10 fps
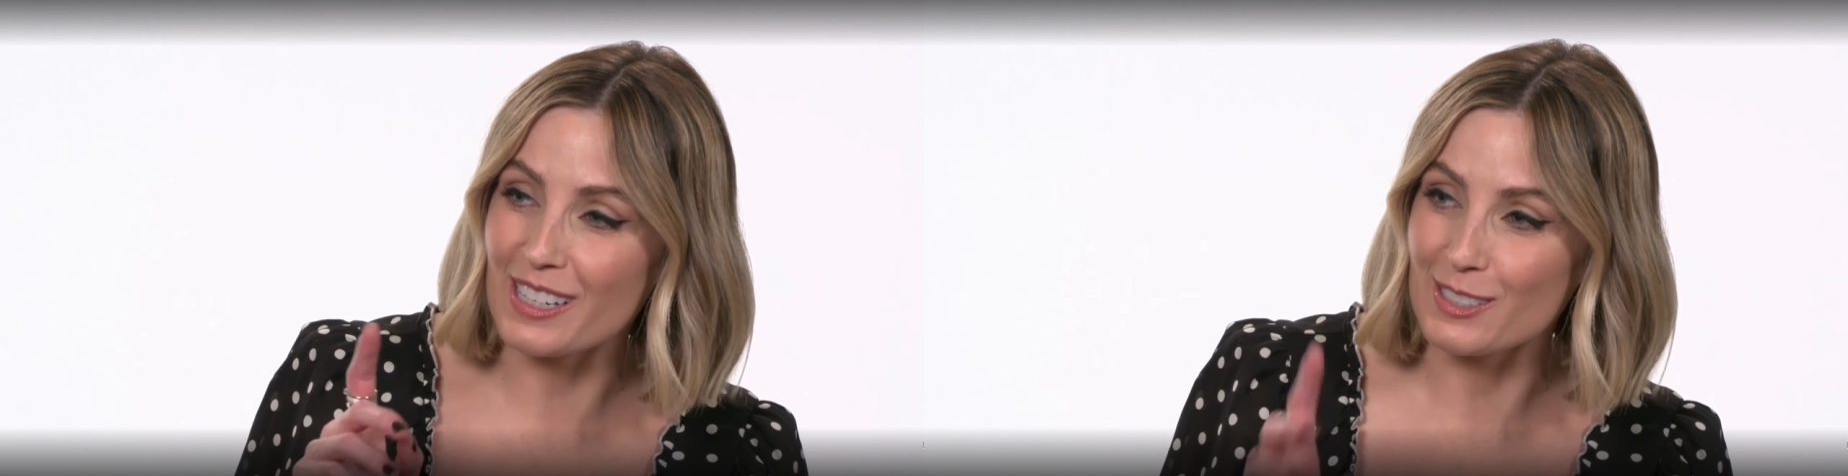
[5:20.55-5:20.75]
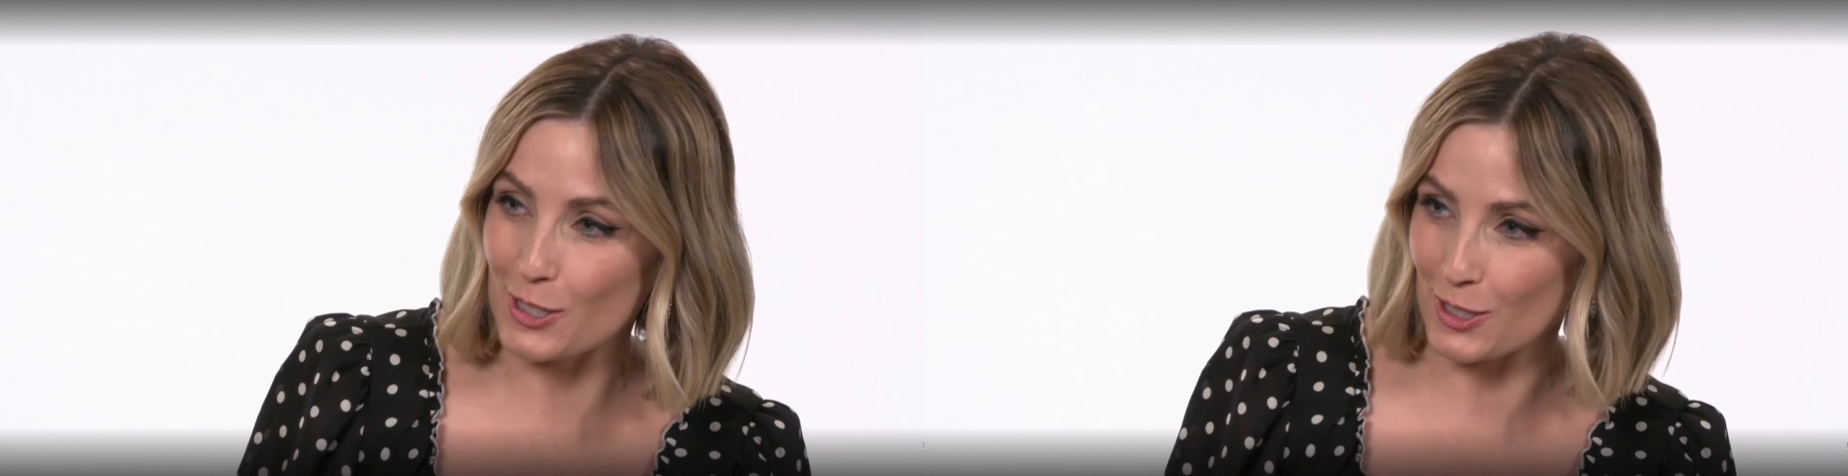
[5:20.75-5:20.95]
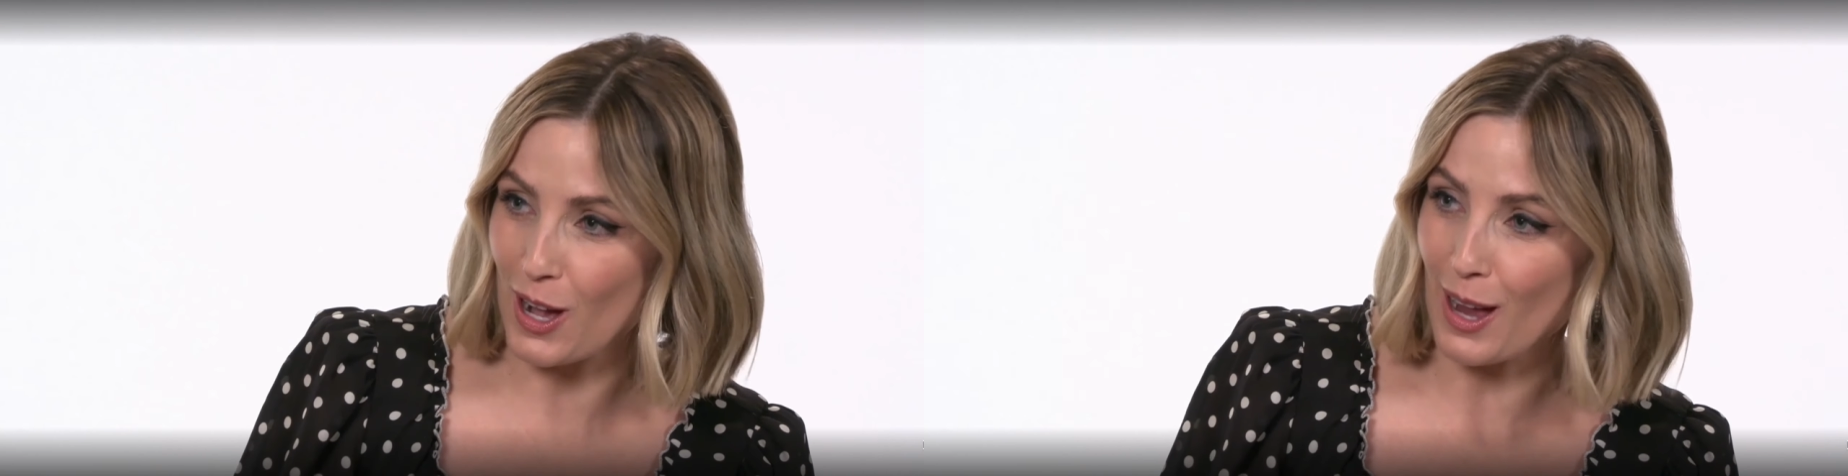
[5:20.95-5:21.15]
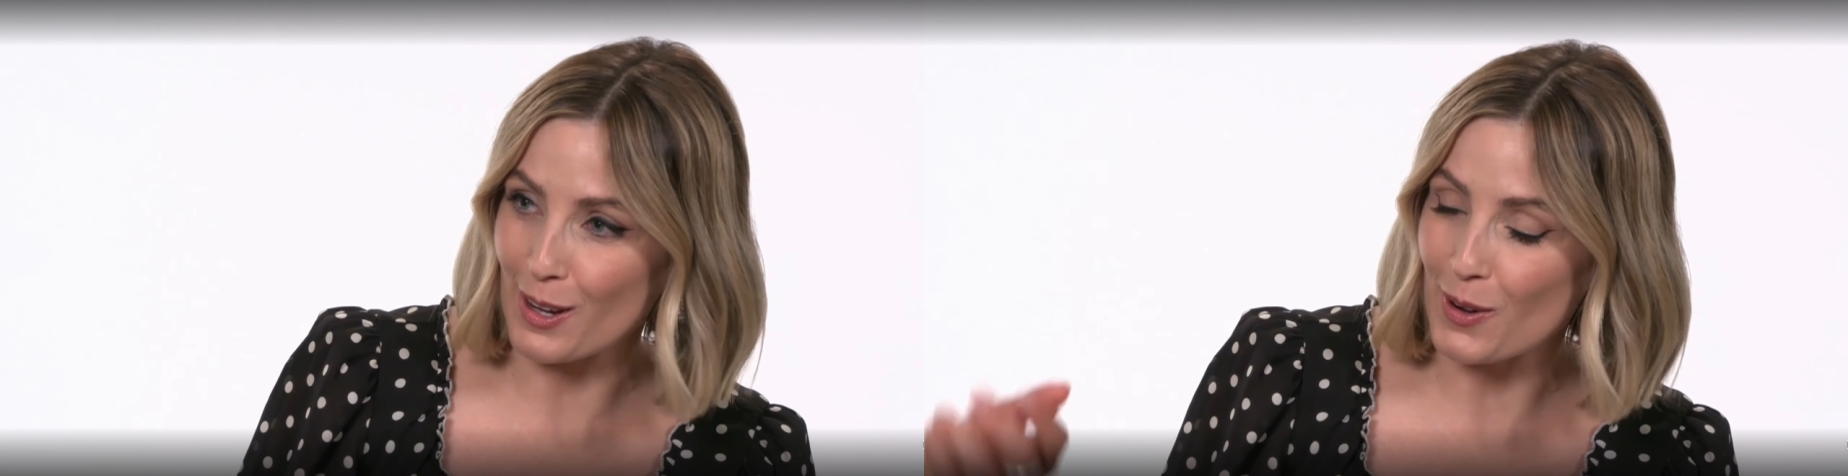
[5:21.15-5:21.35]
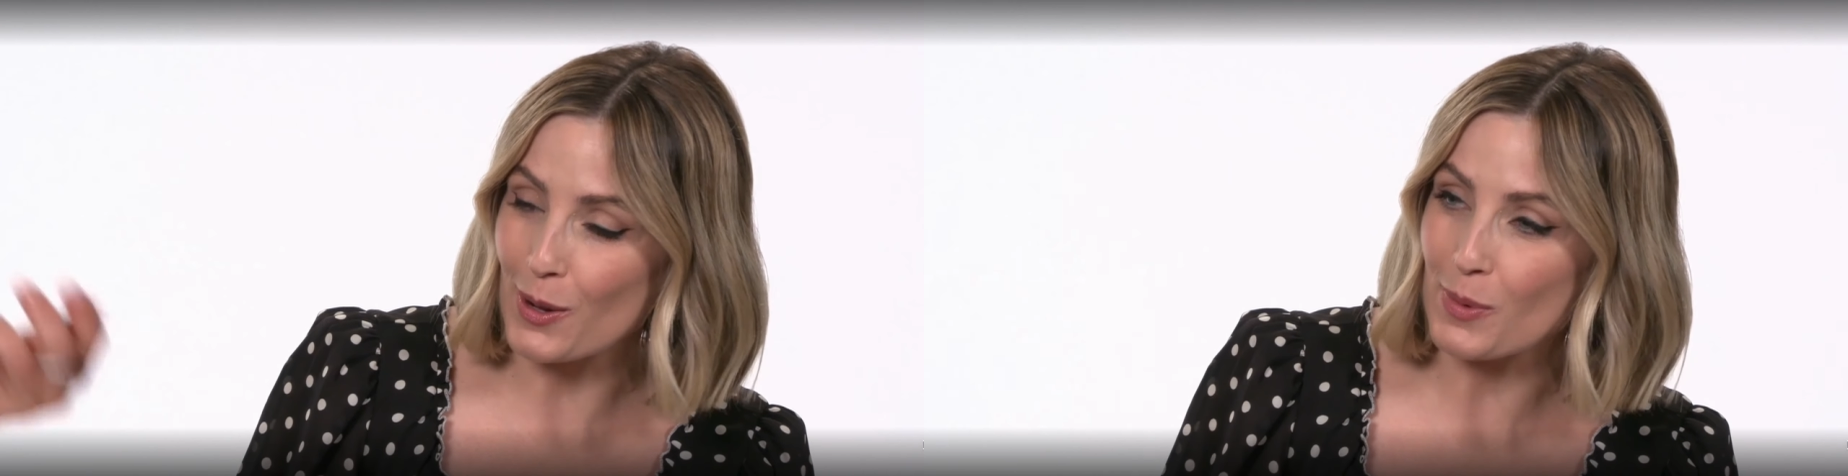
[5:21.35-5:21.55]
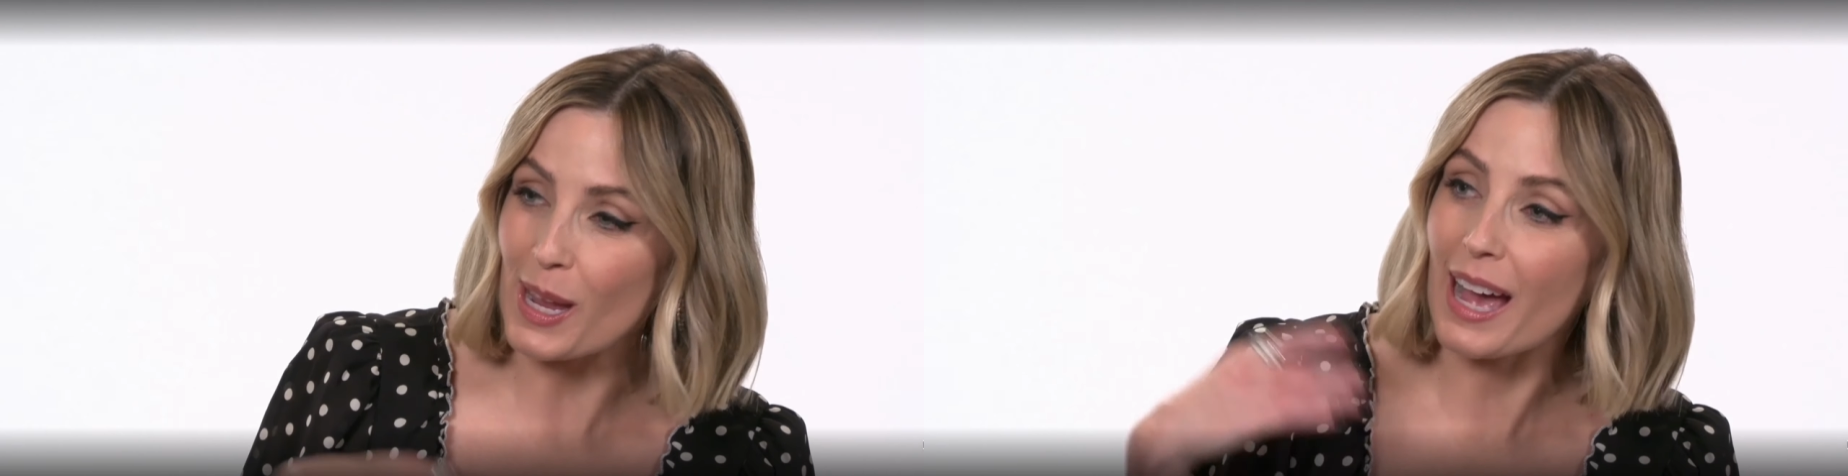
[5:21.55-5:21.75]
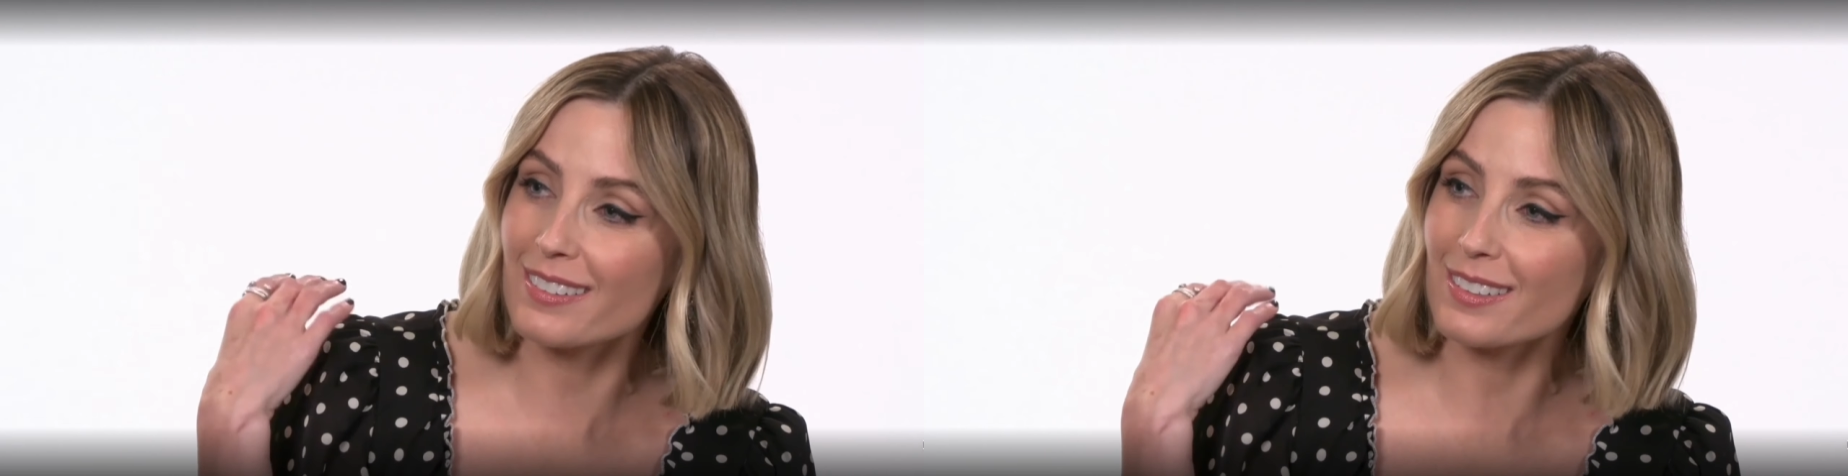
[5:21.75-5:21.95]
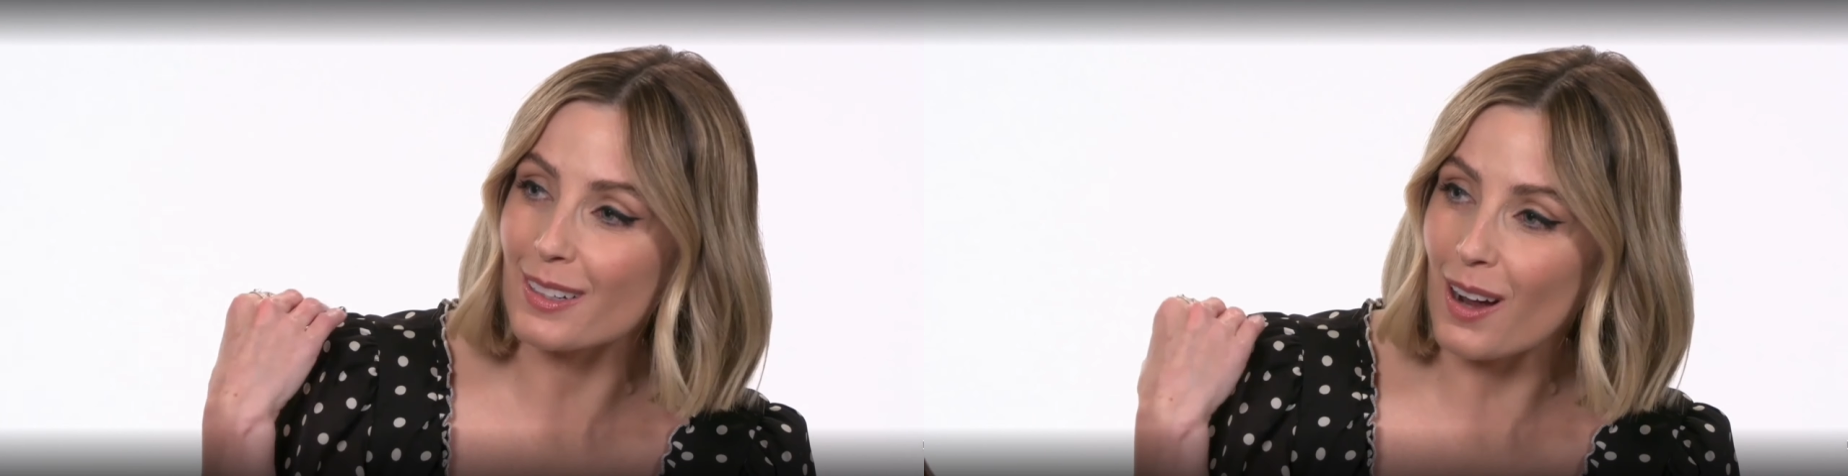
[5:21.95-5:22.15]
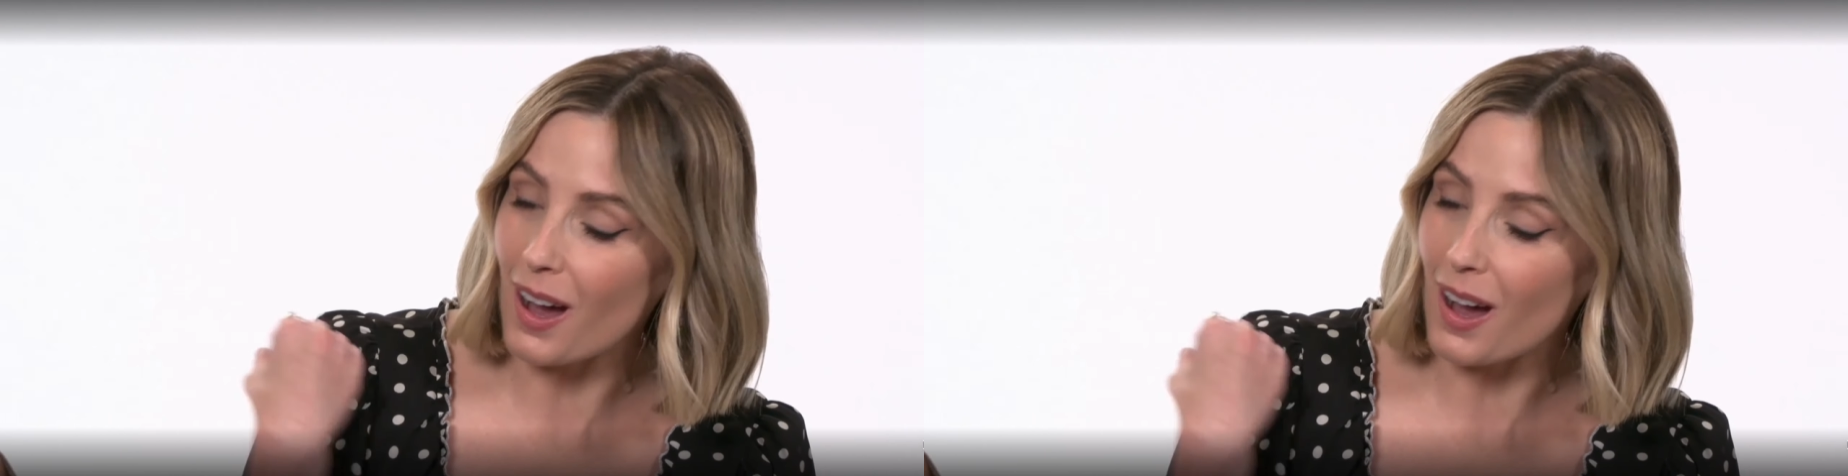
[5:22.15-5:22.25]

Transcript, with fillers: in Toronto and we had